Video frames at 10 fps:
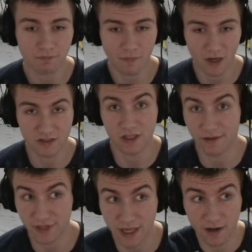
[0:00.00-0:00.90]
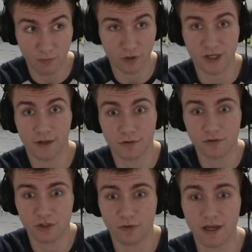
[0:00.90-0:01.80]
I still have to get a projector
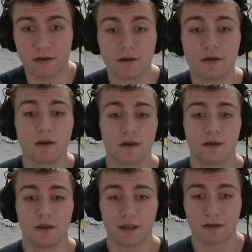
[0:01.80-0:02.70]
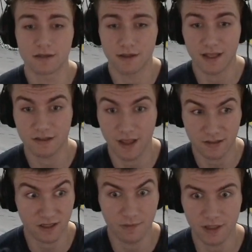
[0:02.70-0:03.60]
screen, and that's going
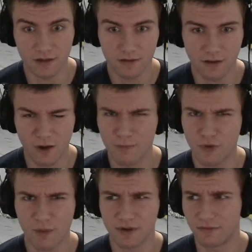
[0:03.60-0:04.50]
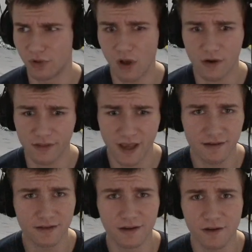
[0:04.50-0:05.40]
to be, I'll probably vlog that
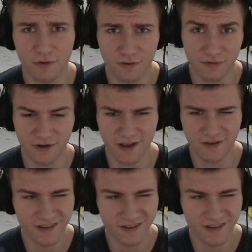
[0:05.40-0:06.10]
in another video